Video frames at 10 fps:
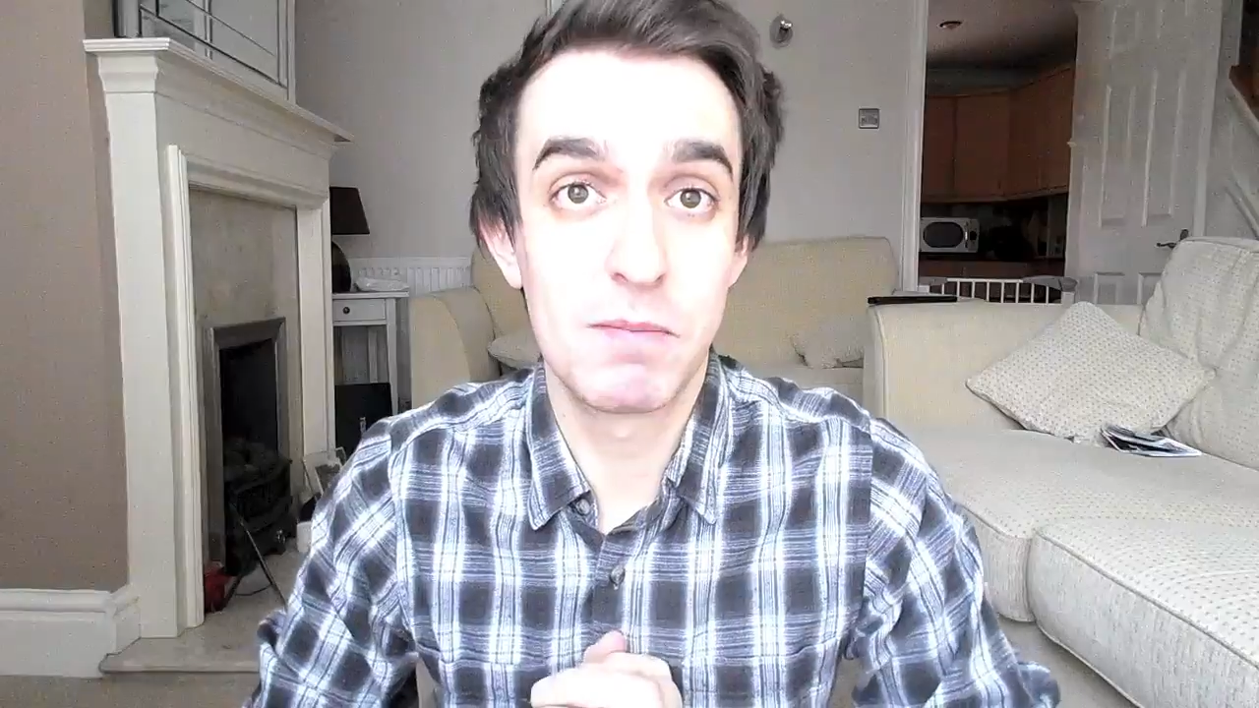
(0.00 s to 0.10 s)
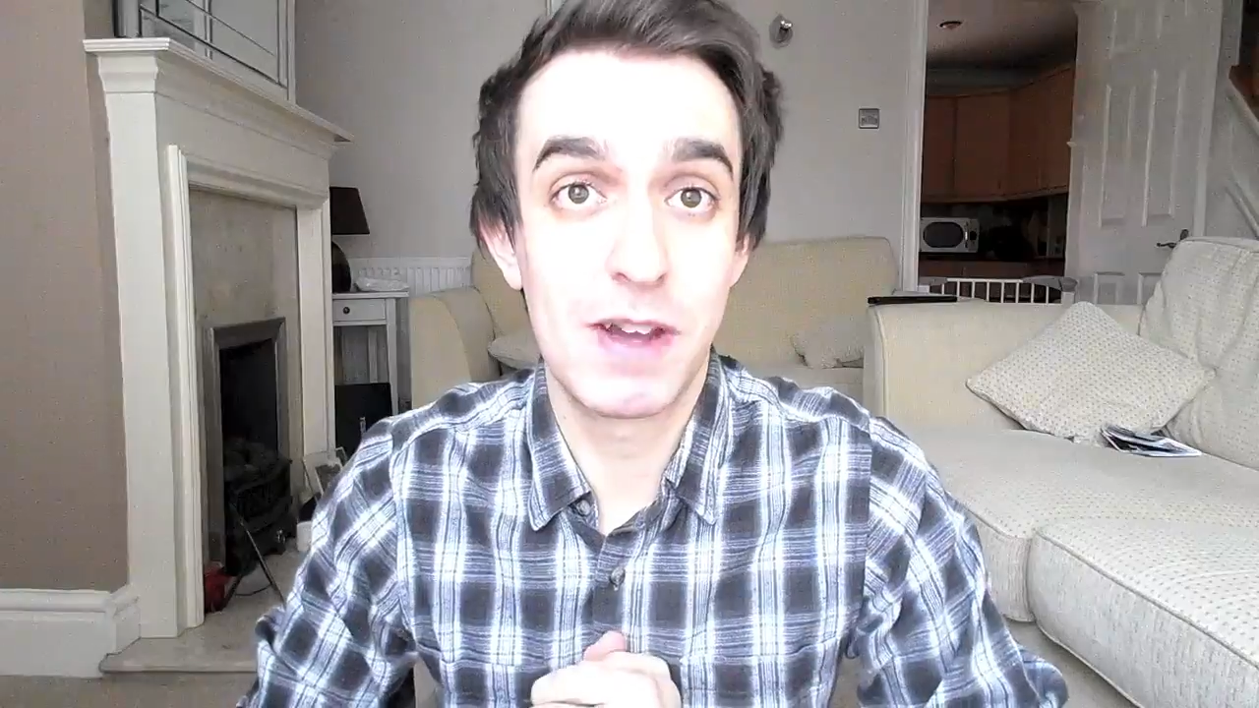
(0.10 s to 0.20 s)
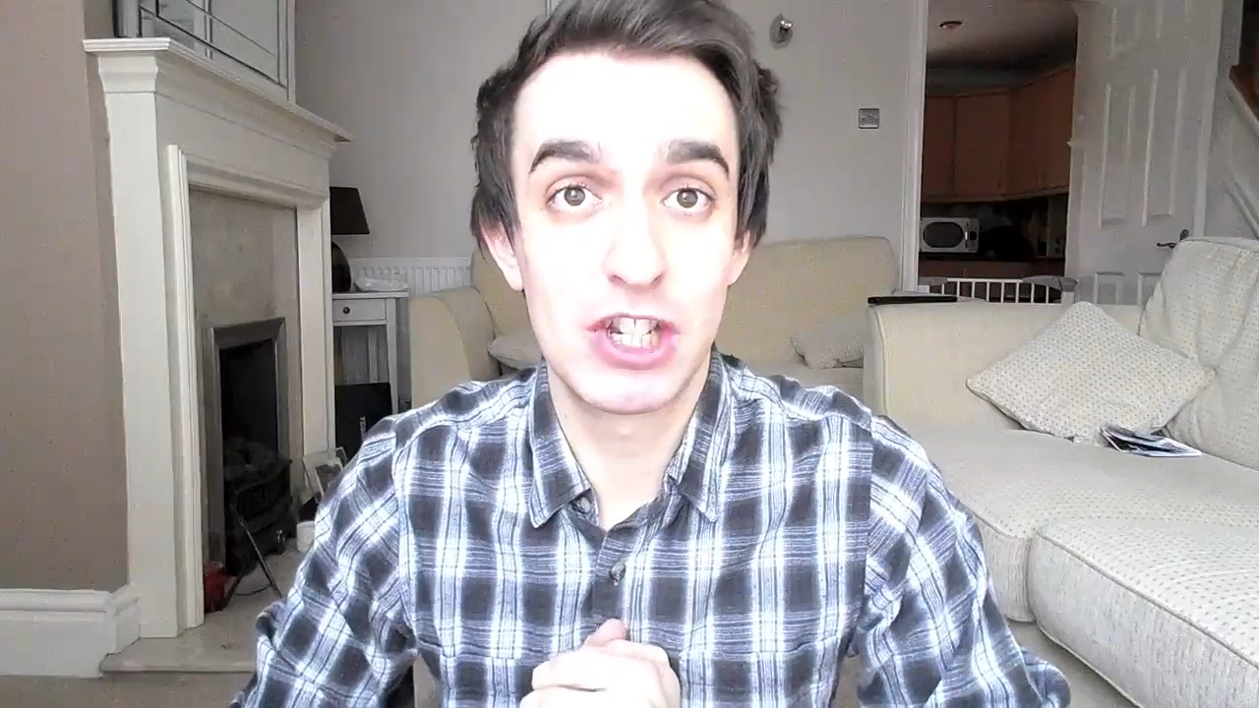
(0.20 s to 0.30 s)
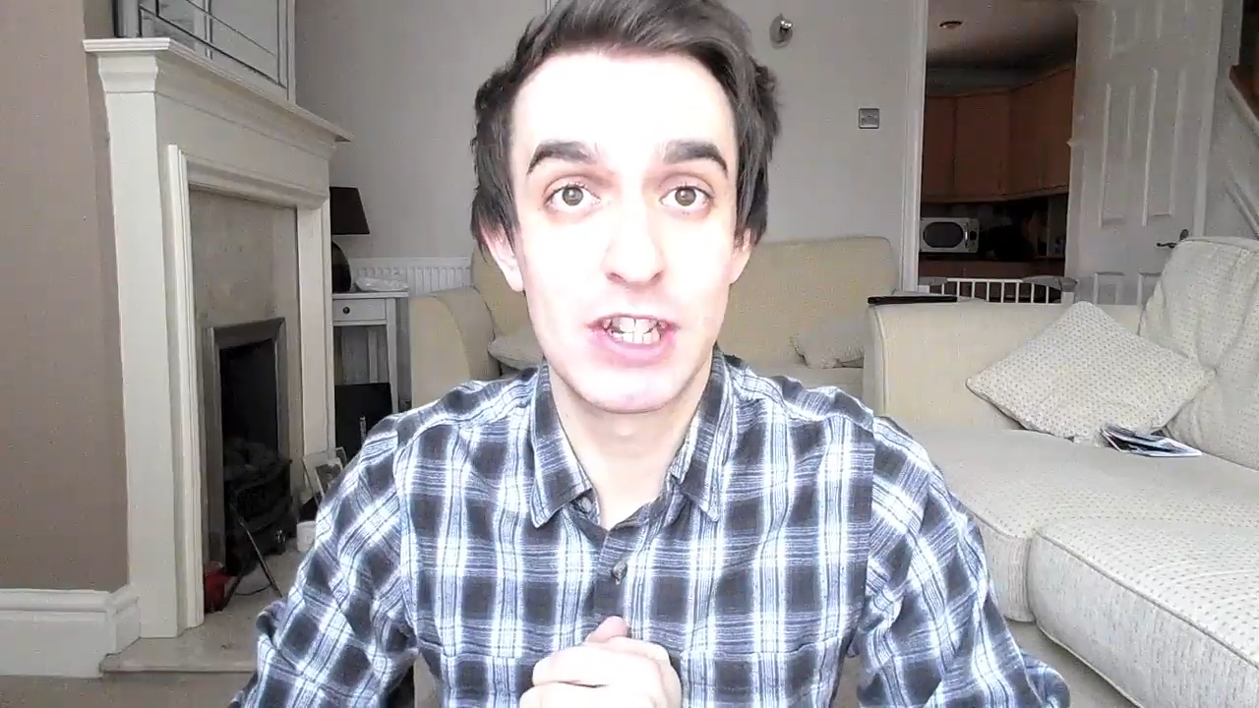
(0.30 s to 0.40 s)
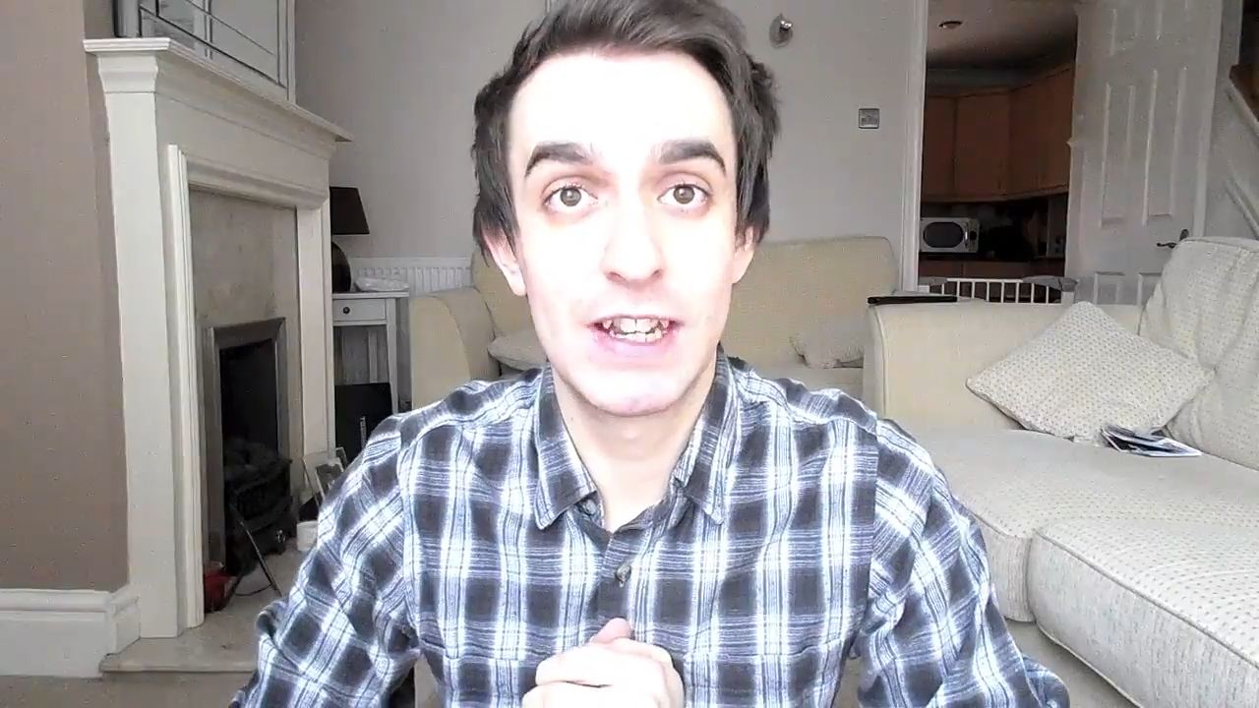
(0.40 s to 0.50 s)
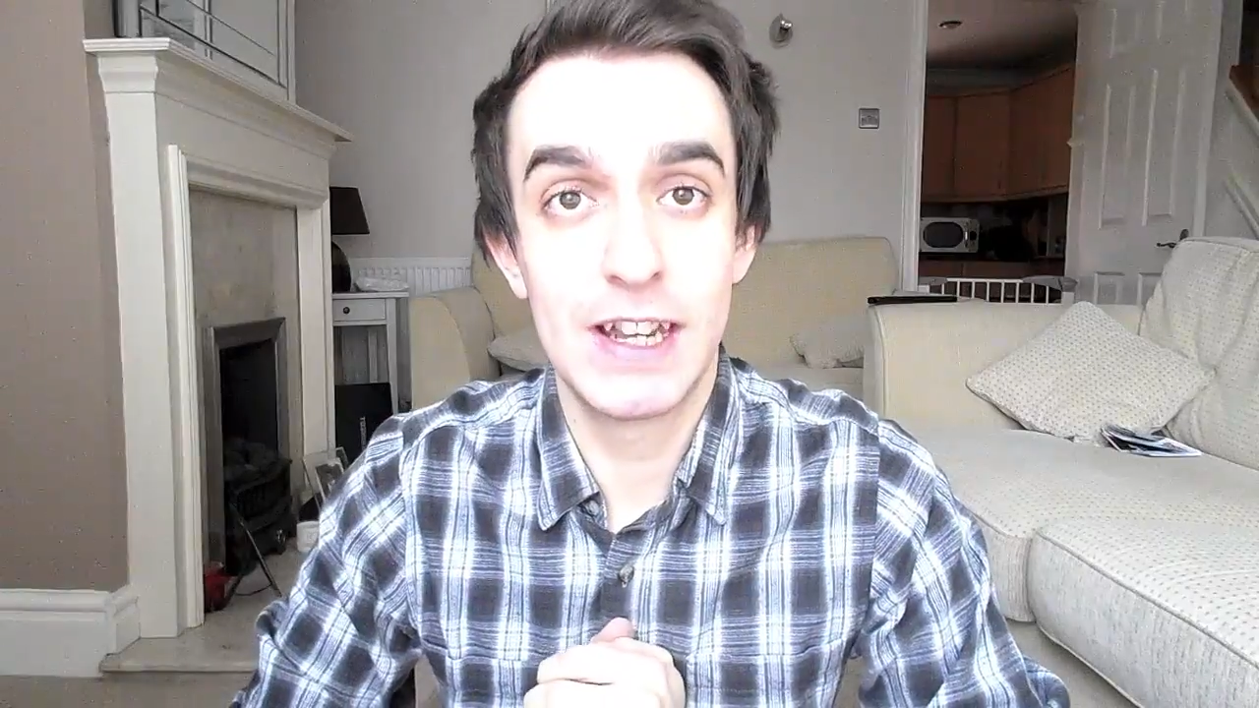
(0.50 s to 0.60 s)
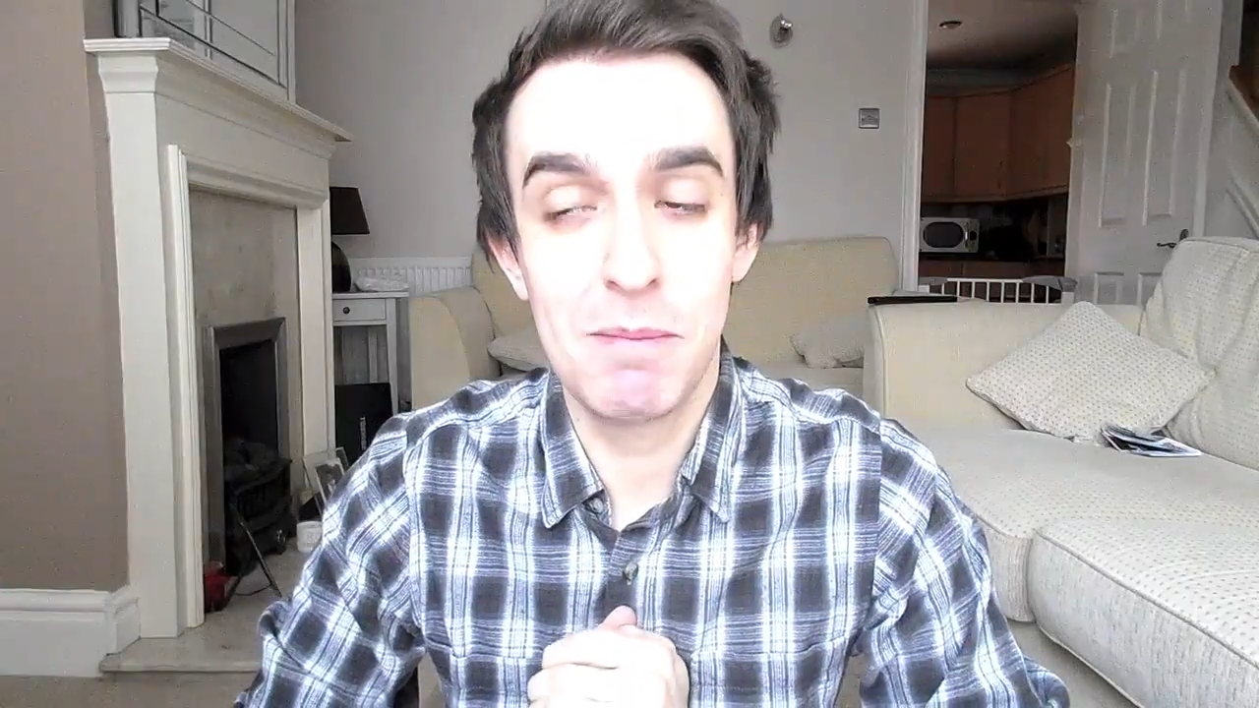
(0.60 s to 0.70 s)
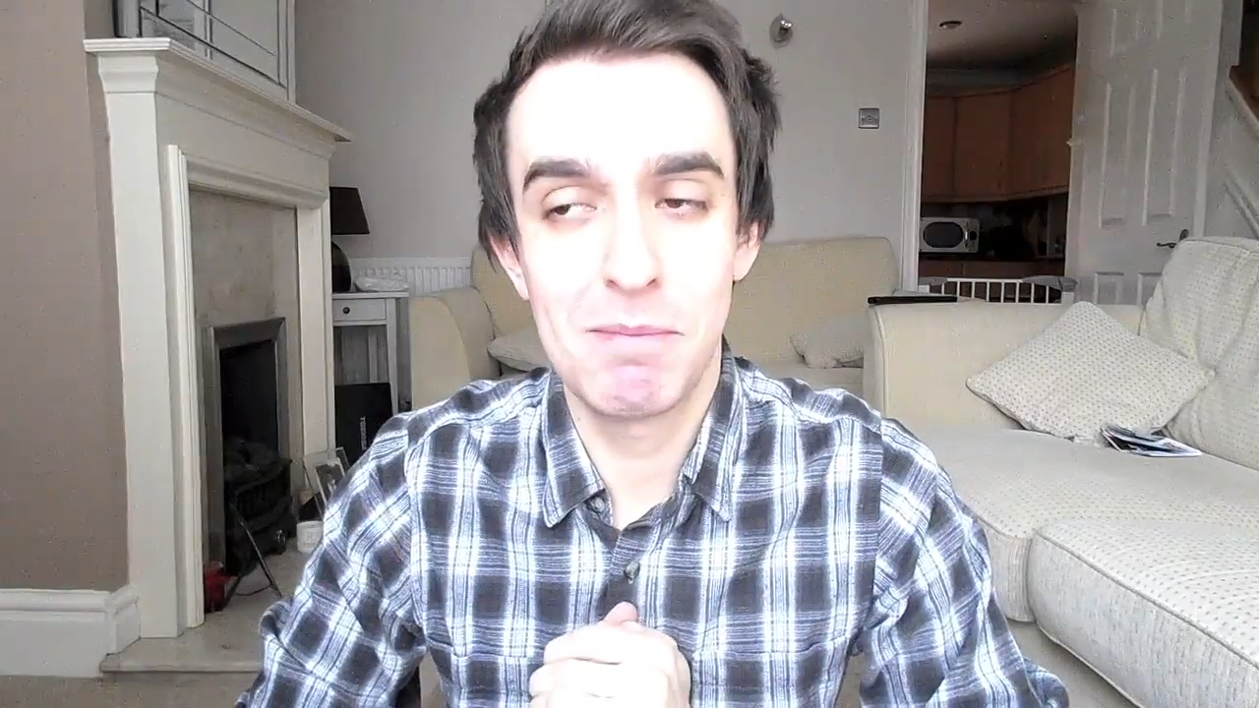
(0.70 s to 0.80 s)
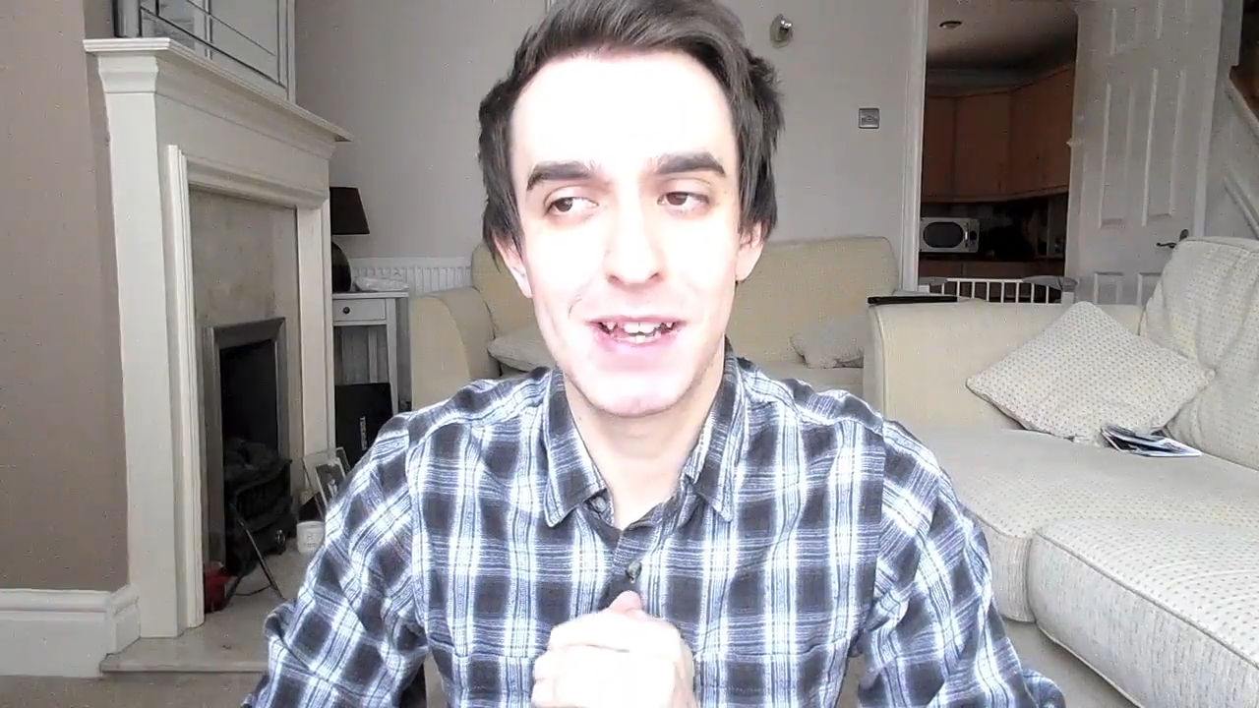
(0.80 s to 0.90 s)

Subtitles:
mention here,